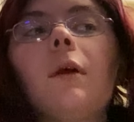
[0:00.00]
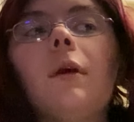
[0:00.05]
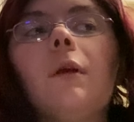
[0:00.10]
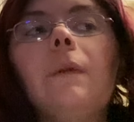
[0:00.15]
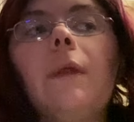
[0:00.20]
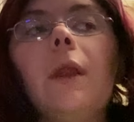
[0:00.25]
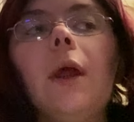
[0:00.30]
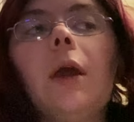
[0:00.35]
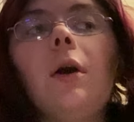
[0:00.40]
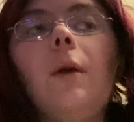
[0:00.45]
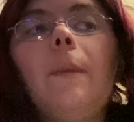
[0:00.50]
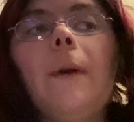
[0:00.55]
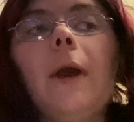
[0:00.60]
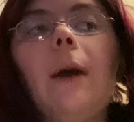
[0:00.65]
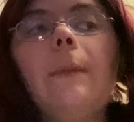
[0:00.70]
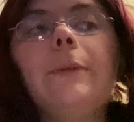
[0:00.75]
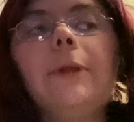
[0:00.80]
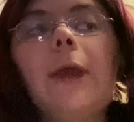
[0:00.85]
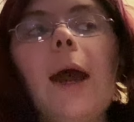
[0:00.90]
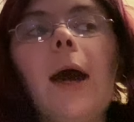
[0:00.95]
then I go pick
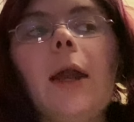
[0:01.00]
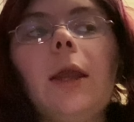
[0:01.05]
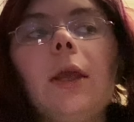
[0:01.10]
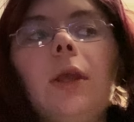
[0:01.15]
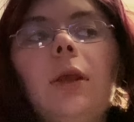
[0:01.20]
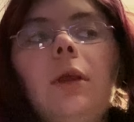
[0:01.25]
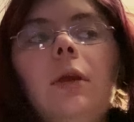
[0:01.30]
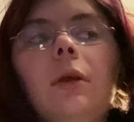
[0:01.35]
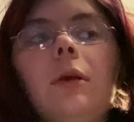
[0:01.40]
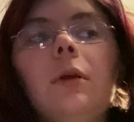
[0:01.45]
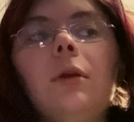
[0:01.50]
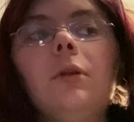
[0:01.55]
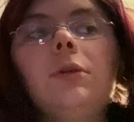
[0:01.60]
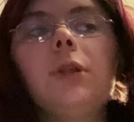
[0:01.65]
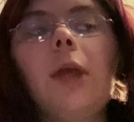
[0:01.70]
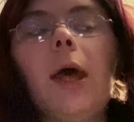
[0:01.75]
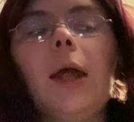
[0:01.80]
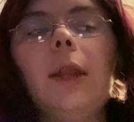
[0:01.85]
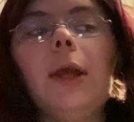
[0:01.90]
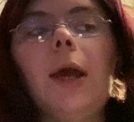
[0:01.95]
up Daddy.
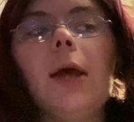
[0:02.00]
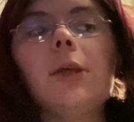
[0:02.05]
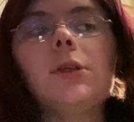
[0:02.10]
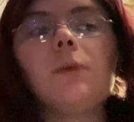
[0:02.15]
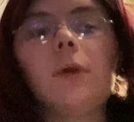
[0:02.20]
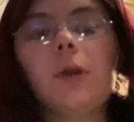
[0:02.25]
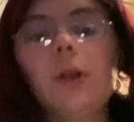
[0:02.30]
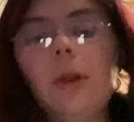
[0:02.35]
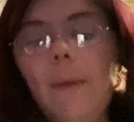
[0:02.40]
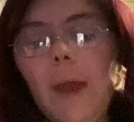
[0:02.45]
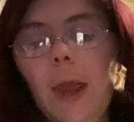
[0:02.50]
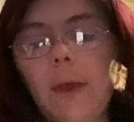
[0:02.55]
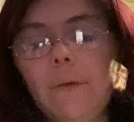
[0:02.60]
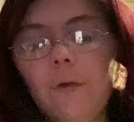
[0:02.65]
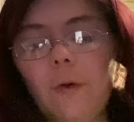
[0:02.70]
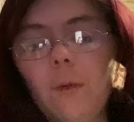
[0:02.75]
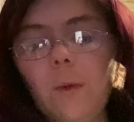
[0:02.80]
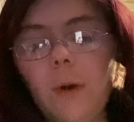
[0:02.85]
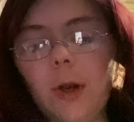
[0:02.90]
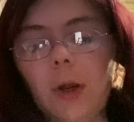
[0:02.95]
Daddy has to run to the bank
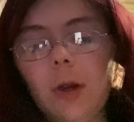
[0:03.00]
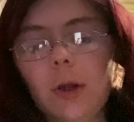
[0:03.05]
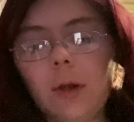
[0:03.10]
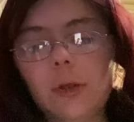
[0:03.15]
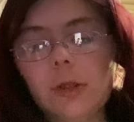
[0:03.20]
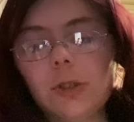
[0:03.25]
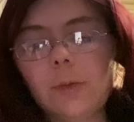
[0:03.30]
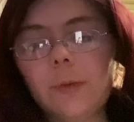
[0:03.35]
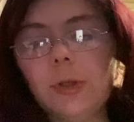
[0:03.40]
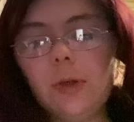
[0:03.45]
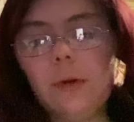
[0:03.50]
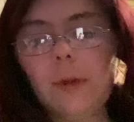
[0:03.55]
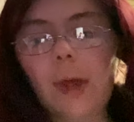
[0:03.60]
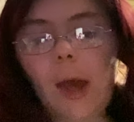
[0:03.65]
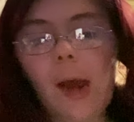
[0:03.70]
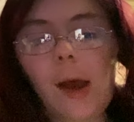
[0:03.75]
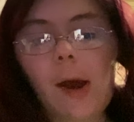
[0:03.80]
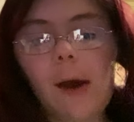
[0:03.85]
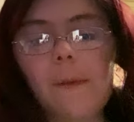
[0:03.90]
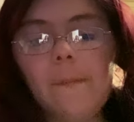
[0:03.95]
for work, so we do
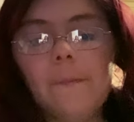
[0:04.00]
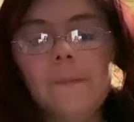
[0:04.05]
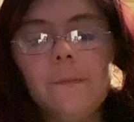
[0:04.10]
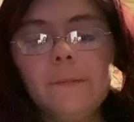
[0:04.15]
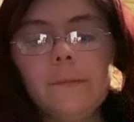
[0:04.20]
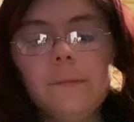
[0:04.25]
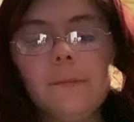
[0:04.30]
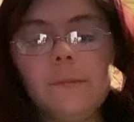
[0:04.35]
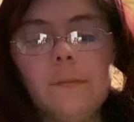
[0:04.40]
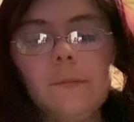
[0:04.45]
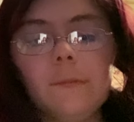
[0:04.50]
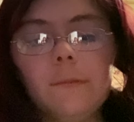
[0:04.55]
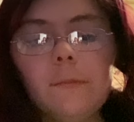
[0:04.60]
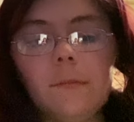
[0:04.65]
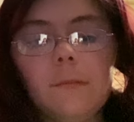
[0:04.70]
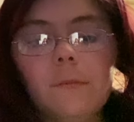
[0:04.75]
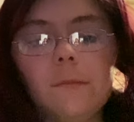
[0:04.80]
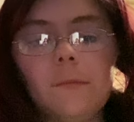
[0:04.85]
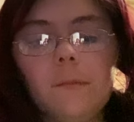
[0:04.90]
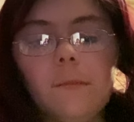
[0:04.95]
that.
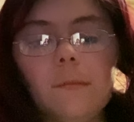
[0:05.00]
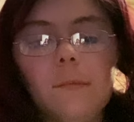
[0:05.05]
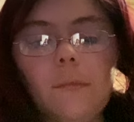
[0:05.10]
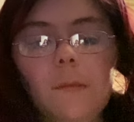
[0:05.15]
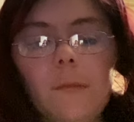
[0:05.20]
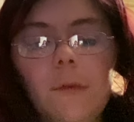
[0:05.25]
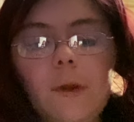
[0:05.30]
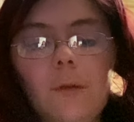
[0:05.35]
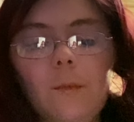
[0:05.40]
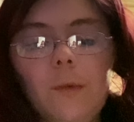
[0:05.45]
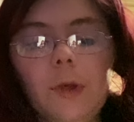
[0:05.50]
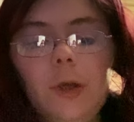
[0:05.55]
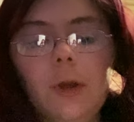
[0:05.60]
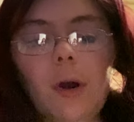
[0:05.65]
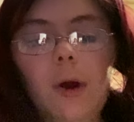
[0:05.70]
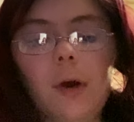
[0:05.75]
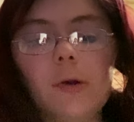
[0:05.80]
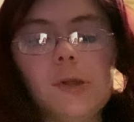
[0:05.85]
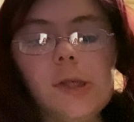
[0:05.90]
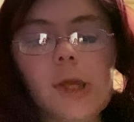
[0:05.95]
And then we
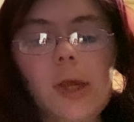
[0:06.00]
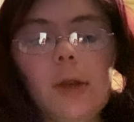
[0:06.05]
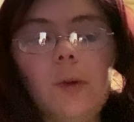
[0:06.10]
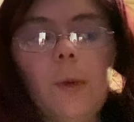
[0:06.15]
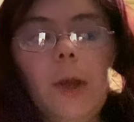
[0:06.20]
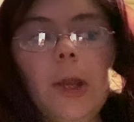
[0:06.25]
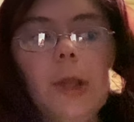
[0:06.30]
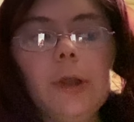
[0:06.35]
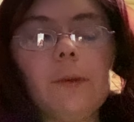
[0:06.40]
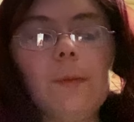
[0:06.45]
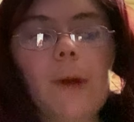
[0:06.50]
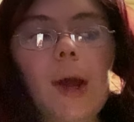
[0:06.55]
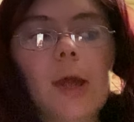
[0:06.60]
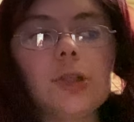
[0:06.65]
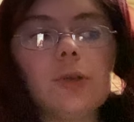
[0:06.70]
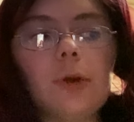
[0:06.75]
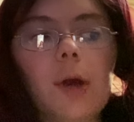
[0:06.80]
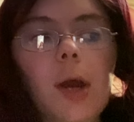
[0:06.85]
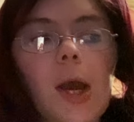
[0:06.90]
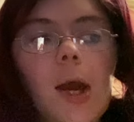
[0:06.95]
go sit and wait at the
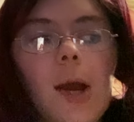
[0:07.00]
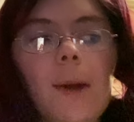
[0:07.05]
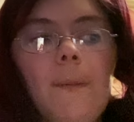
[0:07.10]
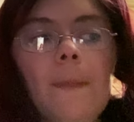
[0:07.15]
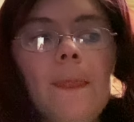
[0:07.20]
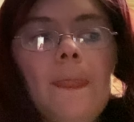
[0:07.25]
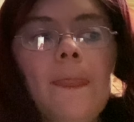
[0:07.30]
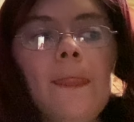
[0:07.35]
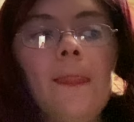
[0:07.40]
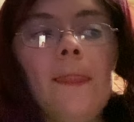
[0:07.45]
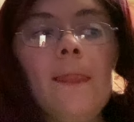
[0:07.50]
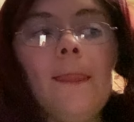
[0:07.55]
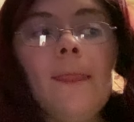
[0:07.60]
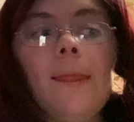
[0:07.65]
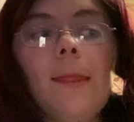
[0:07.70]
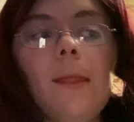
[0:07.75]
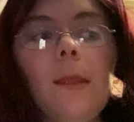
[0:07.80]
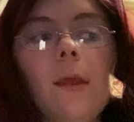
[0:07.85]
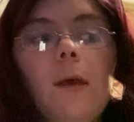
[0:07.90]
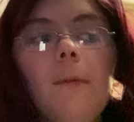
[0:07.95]
restaurant.
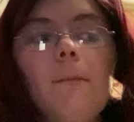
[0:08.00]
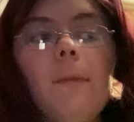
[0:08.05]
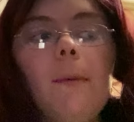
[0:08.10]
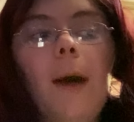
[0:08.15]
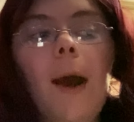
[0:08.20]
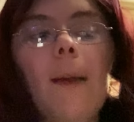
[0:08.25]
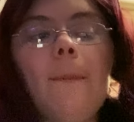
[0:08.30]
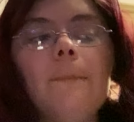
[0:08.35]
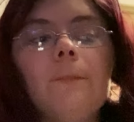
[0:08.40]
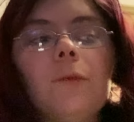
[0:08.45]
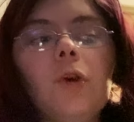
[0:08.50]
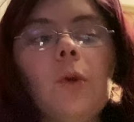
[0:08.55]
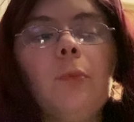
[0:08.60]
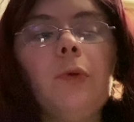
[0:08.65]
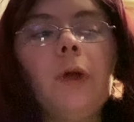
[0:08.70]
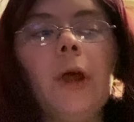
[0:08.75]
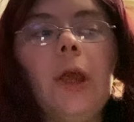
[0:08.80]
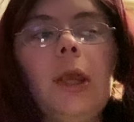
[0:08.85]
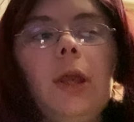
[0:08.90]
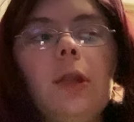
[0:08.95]
My mom
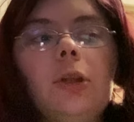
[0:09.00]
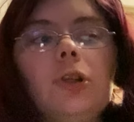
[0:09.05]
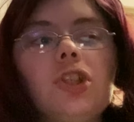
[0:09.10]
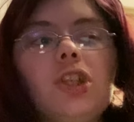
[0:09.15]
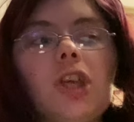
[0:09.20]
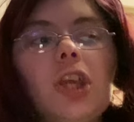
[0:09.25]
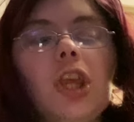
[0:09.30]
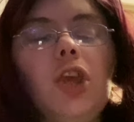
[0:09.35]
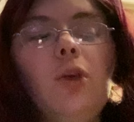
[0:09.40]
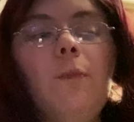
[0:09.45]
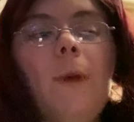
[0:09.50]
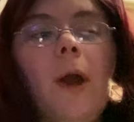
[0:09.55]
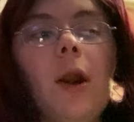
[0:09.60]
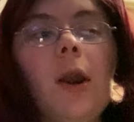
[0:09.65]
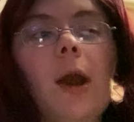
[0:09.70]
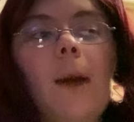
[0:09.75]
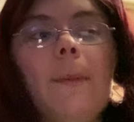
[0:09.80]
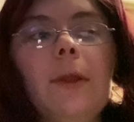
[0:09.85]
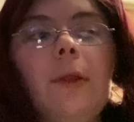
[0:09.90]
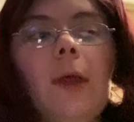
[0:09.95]
complained, she's like, you better
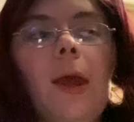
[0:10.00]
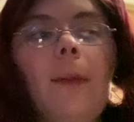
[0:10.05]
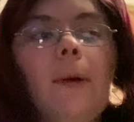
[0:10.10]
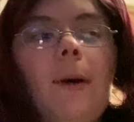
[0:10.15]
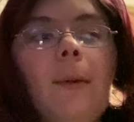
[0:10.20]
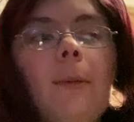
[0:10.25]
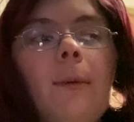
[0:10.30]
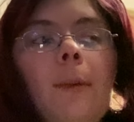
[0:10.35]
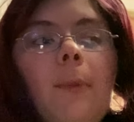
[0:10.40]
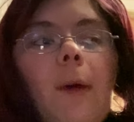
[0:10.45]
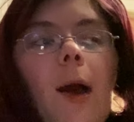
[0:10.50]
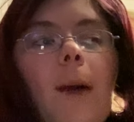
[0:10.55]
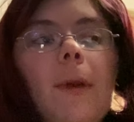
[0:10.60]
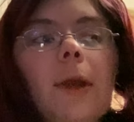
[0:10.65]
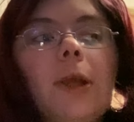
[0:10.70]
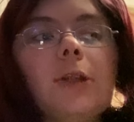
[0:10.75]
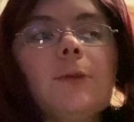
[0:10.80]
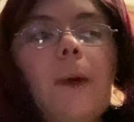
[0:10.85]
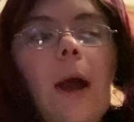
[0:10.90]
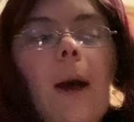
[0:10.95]
not be late, blah, blah, blah. I'm
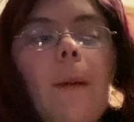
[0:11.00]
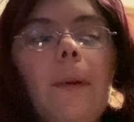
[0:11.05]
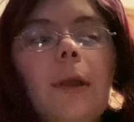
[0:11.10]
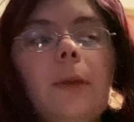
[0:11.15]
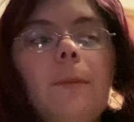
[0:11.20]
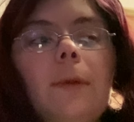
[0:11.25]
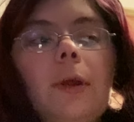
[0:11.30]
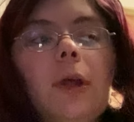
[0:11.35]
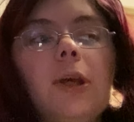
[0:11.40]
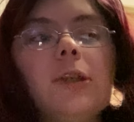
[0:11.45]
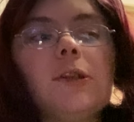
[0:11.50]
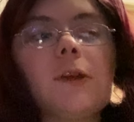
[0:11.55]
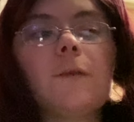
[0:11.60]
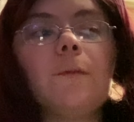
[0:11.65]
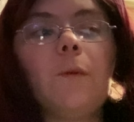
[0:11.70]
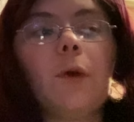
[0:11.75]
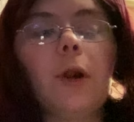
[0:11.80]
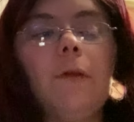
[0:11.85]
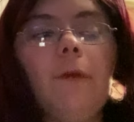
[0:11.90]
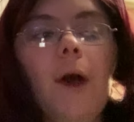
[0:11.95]
like, it's probably going to be like
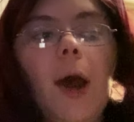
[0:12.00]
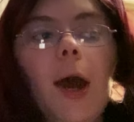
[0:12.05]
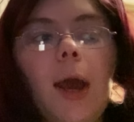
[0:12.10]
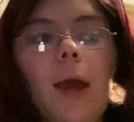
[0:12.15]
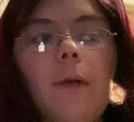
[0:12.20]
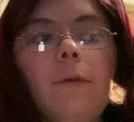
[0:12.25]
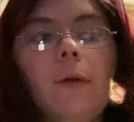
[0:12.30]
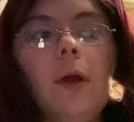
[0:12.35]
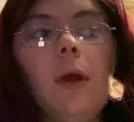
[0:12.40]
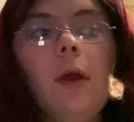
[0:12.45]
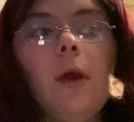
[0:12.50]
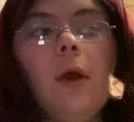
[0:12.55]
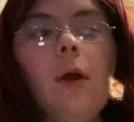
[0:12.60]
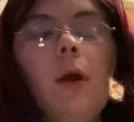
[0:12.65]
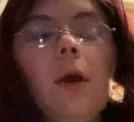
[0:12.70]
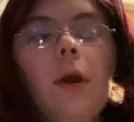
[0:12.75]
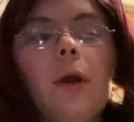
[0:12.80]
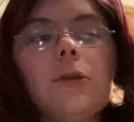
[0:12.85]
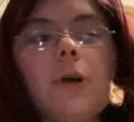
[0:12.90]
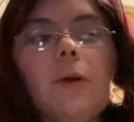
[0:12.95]
6:45.
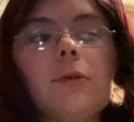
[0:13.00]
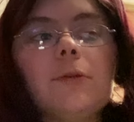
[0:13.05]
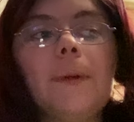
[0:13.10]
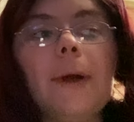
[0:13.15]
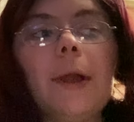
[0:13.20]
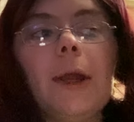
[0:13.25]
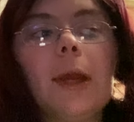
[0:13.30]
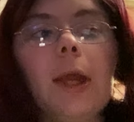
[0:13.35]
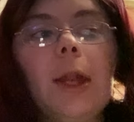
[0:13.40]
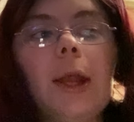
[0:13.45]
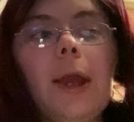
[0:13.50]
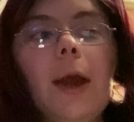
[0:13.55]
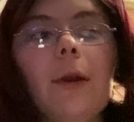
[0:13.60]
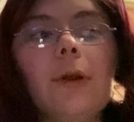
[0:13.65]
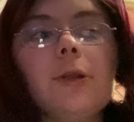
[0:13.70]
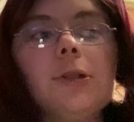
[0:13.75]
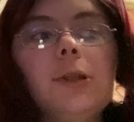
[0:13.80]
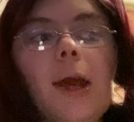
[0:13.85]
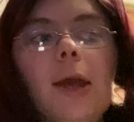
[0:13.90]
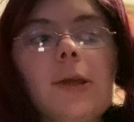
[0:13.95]
Because I was planning on getting out
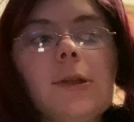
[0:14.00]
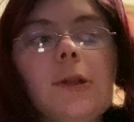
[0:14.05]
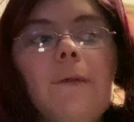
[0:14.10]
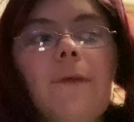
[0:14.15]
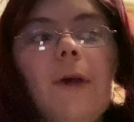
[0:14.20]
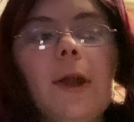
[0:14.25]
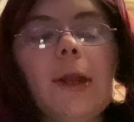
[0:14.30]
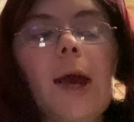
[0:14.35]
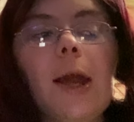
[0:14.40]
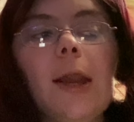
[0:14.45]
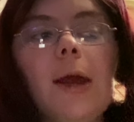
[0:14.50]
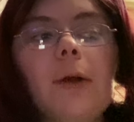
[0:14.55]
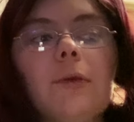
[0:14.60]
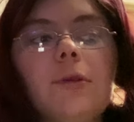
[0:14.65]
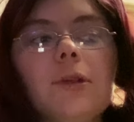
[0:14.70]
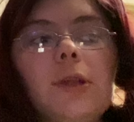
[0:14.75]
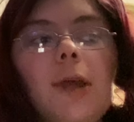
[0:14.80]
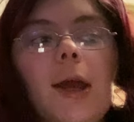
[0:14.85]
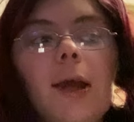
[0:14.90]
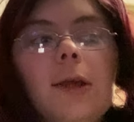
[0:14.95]
at 6, and if I'd gotten out
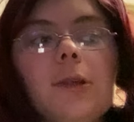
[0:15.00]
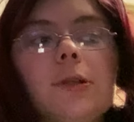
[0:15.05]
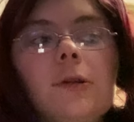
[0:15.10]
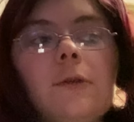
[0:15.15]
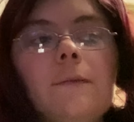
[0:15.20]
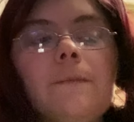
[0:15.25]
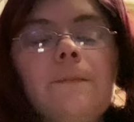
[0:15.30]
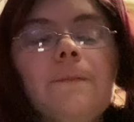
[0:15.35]
at 6...